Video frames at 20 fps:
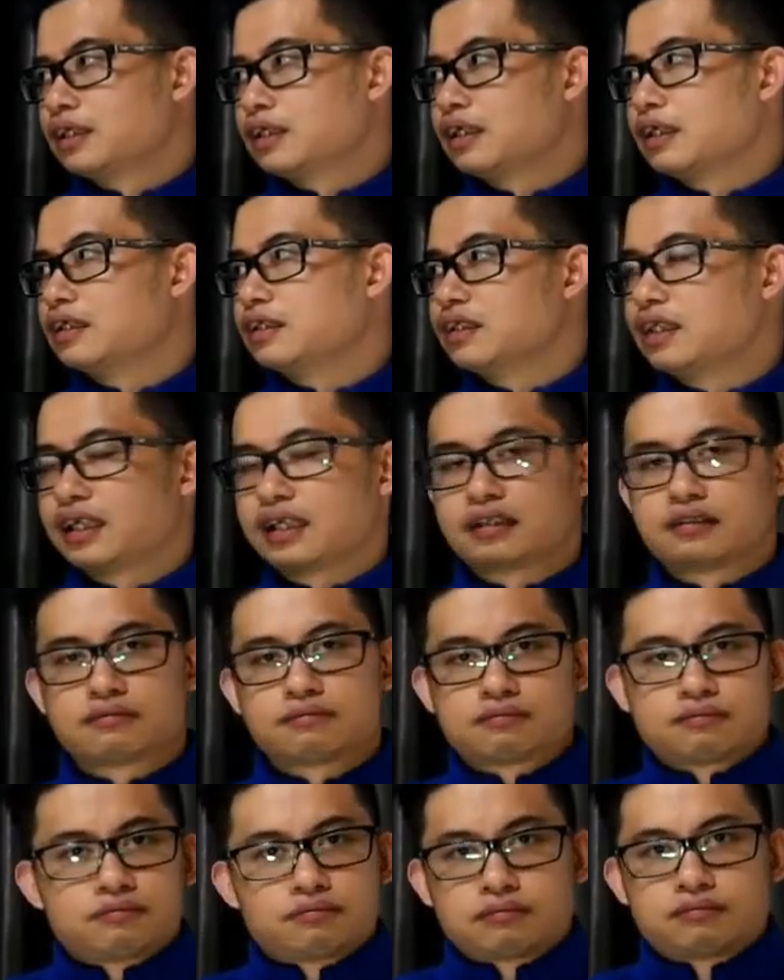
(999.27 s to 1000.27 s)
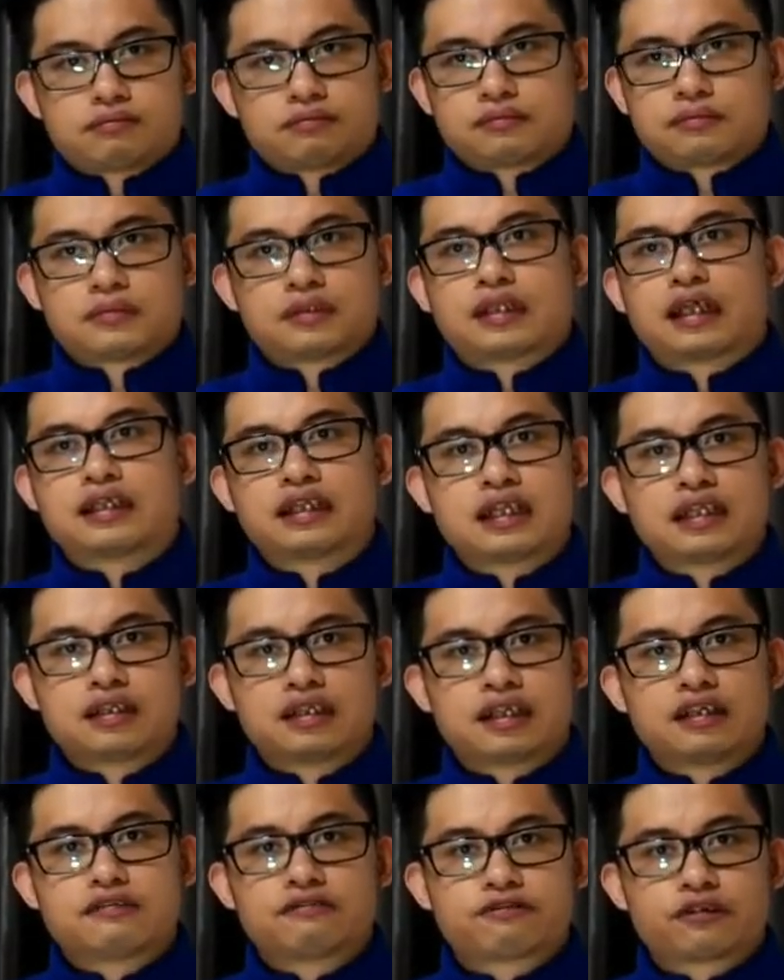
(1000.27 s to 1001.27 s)
and then
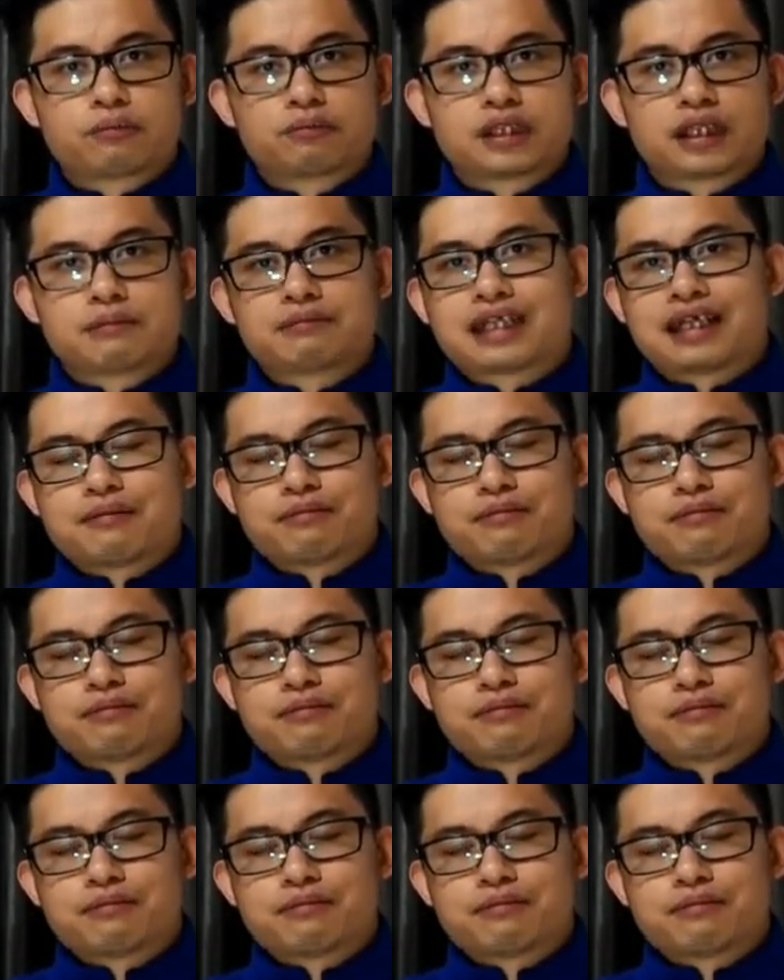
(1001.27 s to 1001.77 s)
learn from them,